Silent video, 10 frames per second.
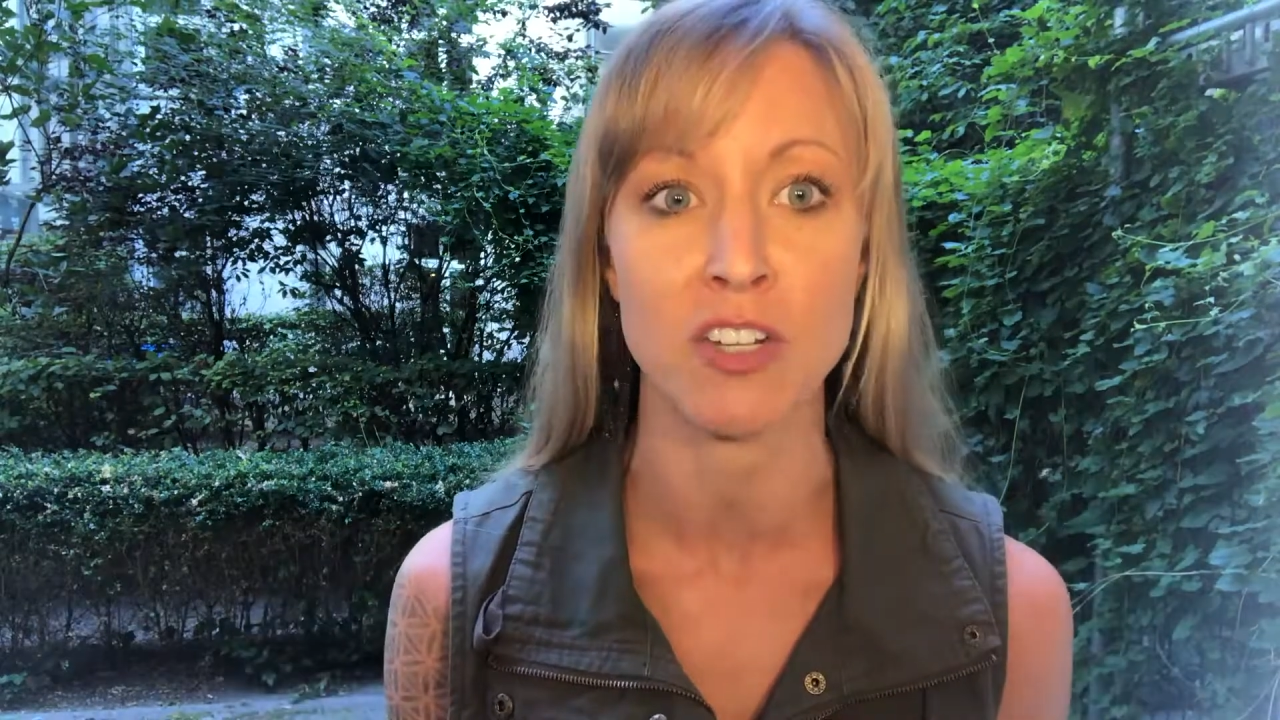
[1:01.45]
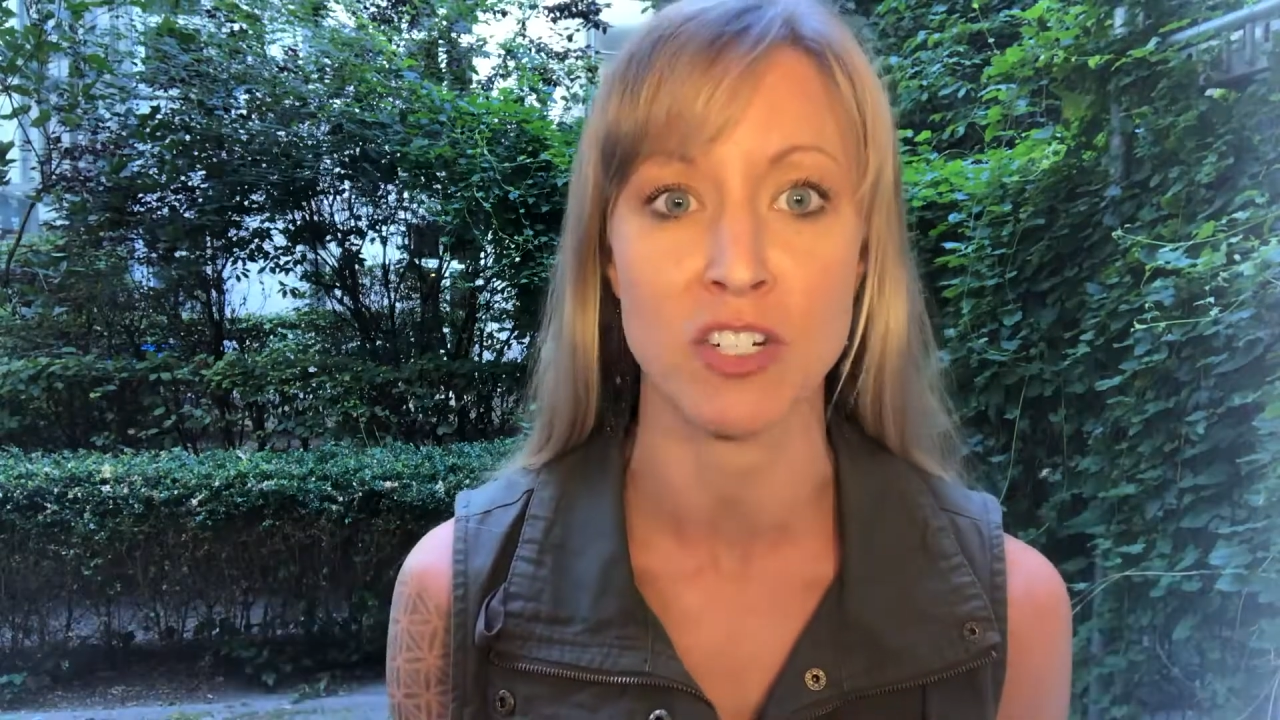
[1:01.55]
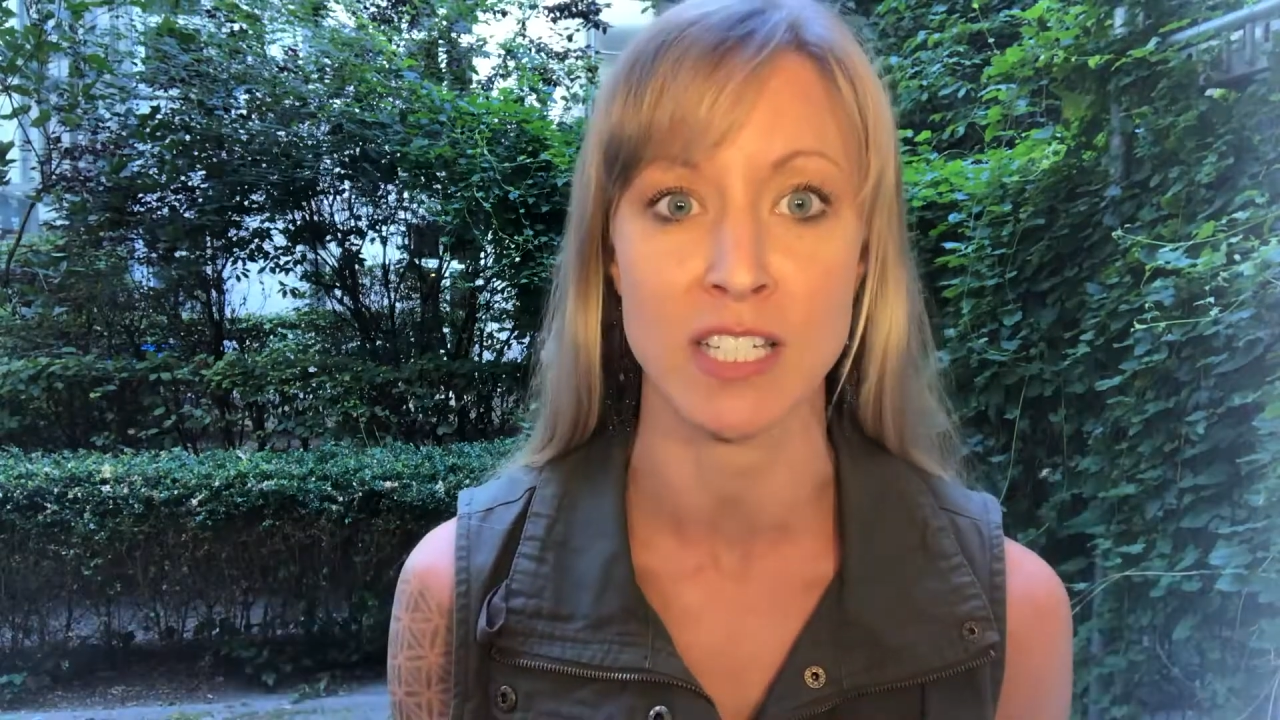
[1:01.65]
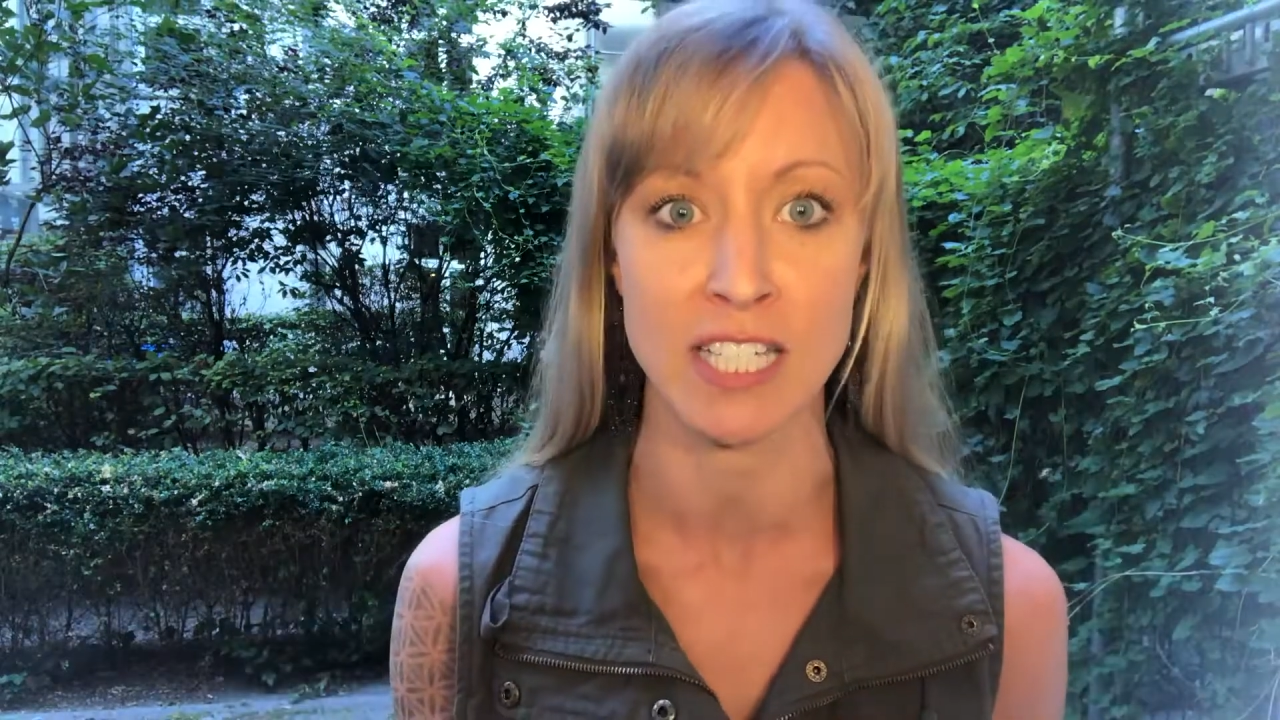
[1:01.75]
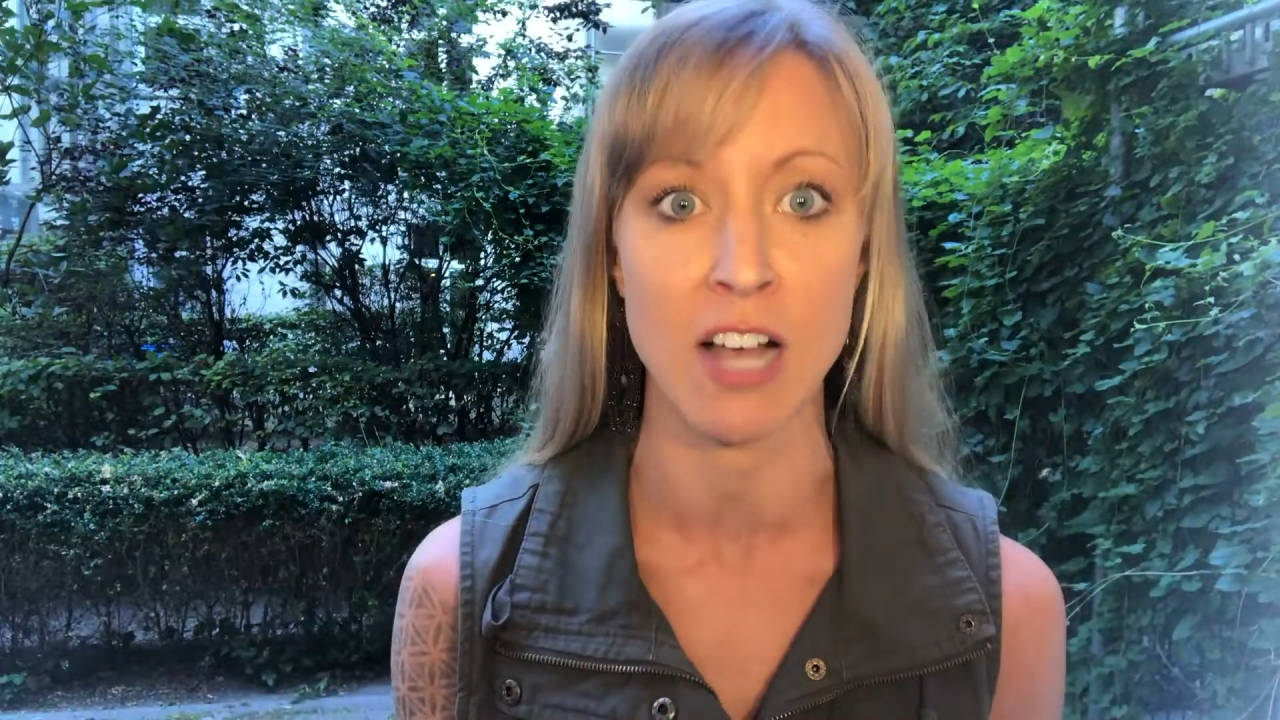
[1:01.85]

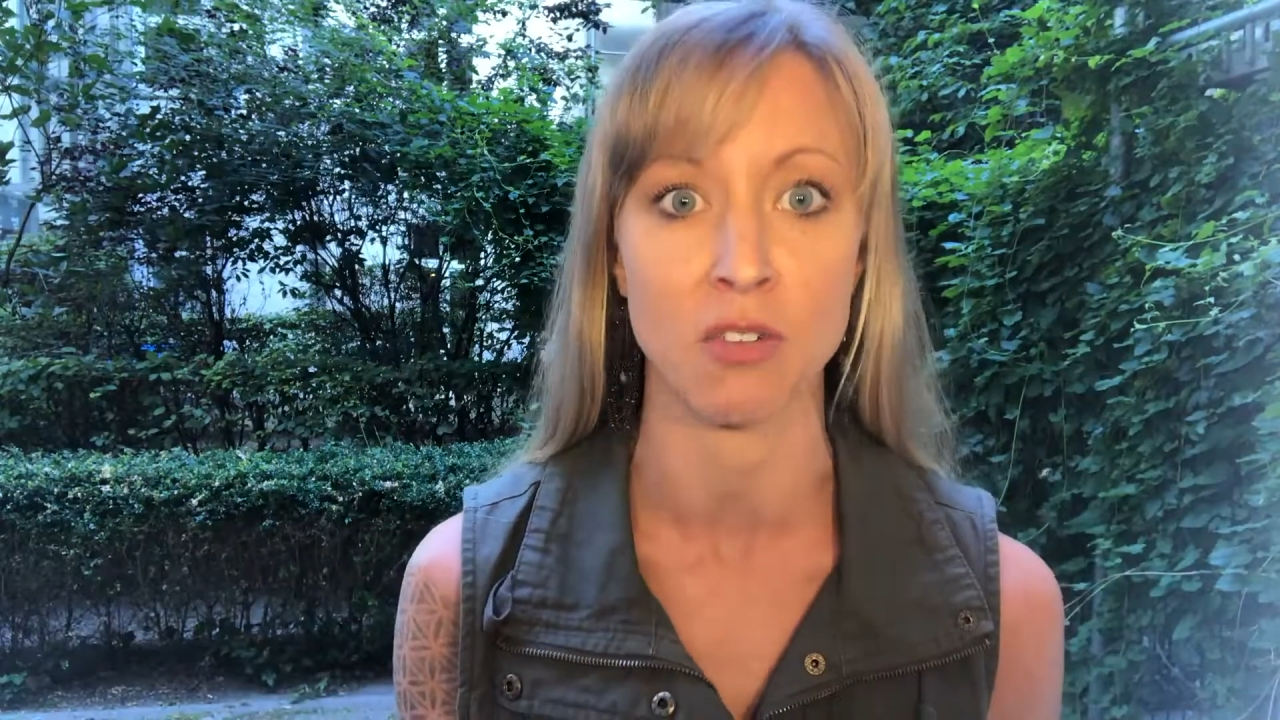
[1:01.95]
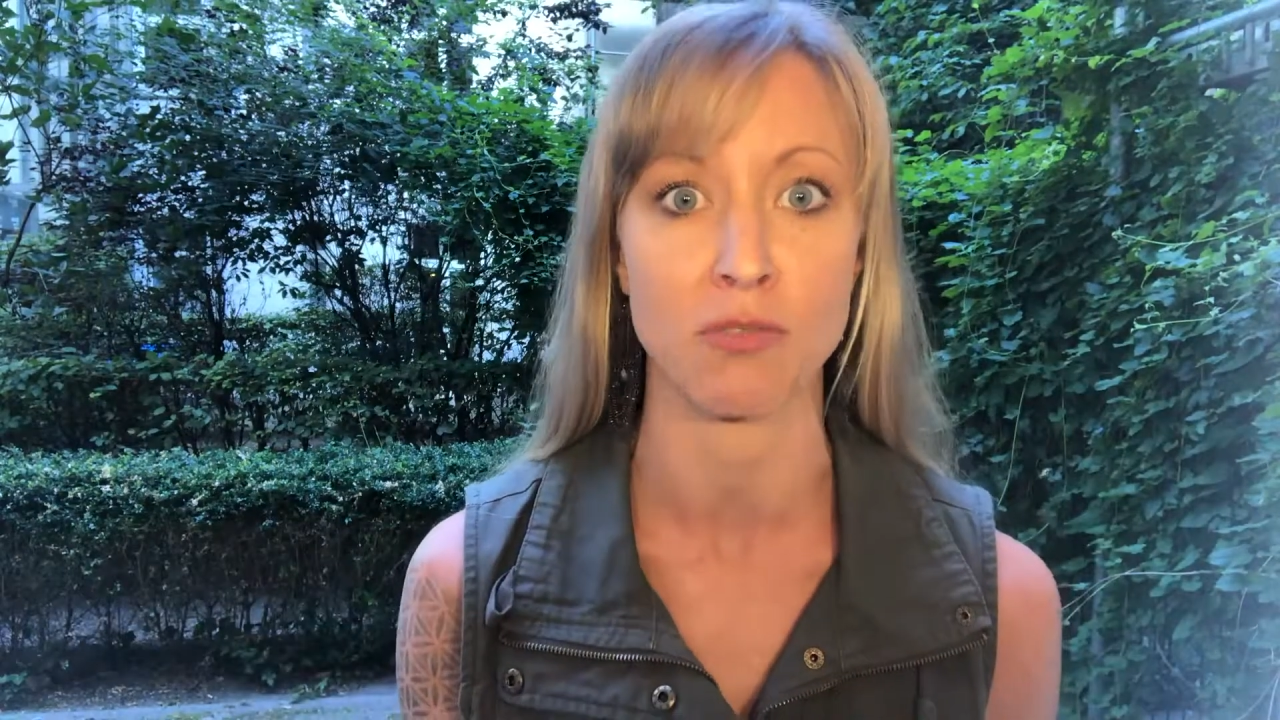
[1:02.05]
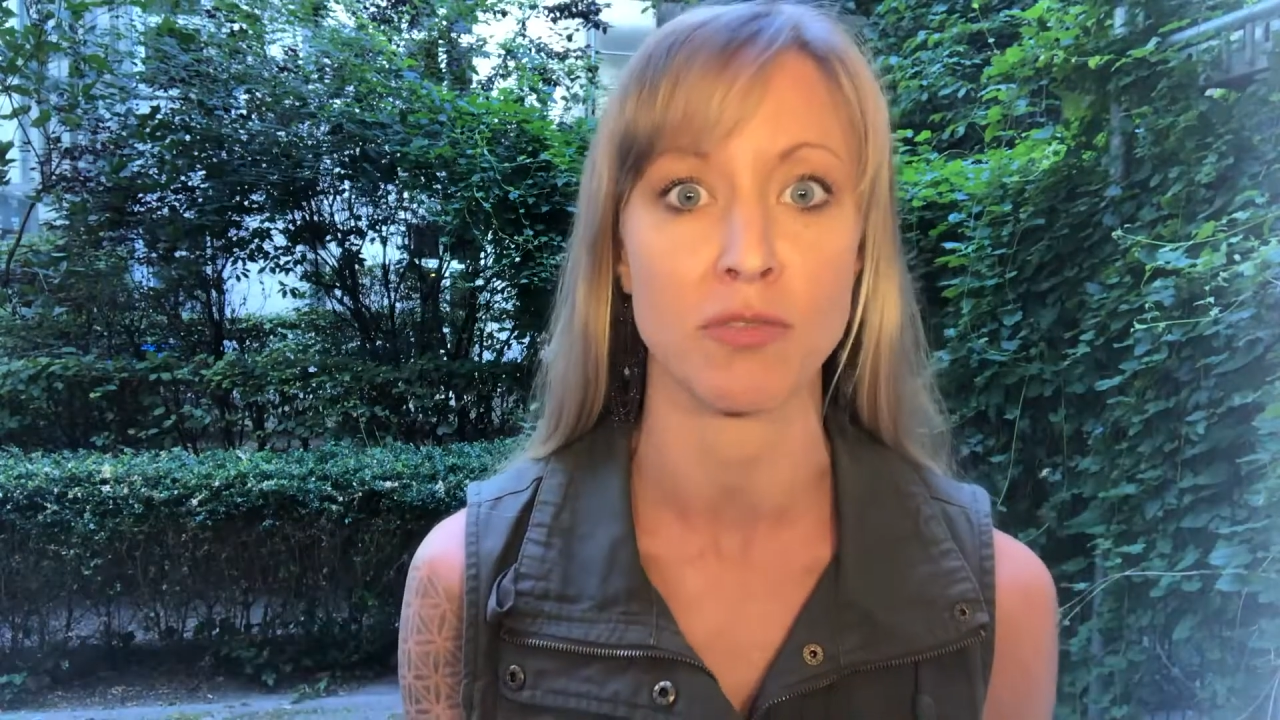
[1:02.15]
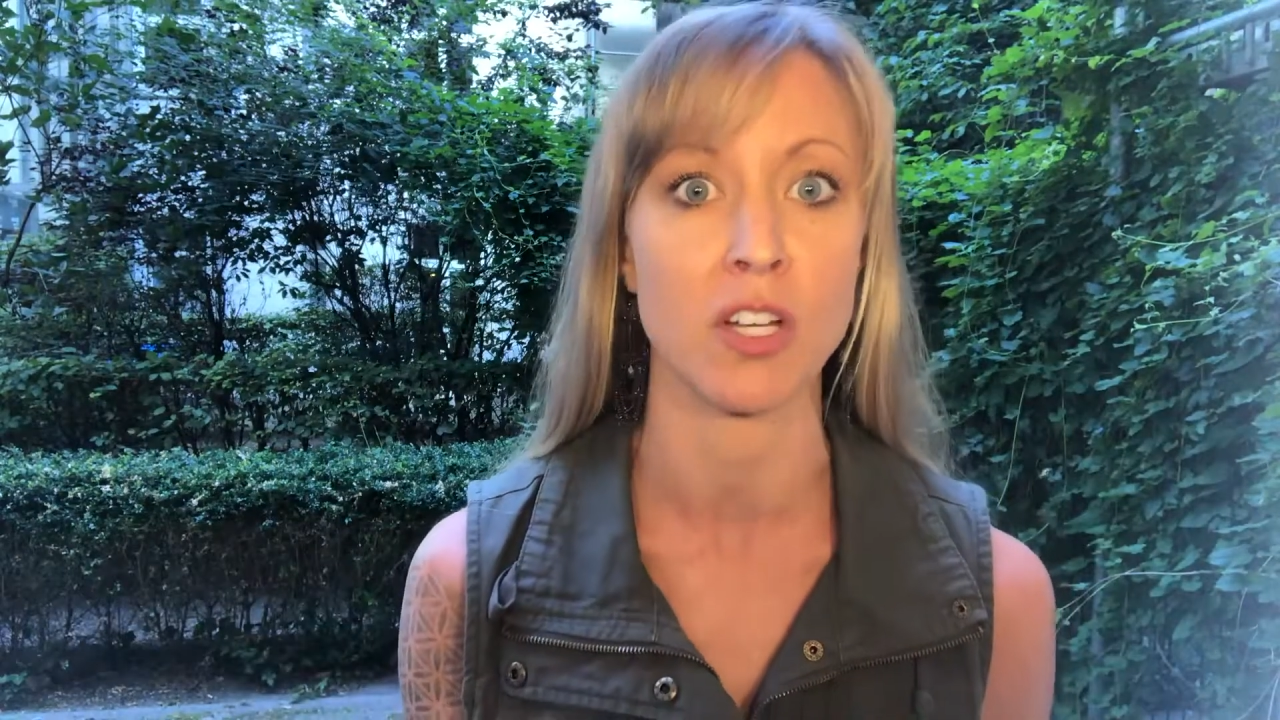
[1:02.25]
yourself,